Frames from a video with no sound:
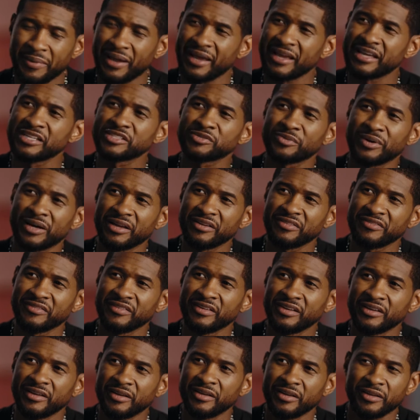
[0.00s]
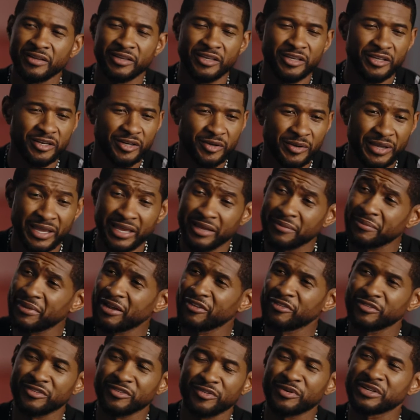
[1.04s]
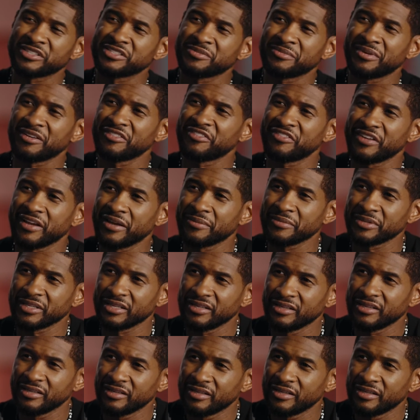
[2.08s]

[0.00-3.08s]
my ex-wife, you know, and the rest of my family.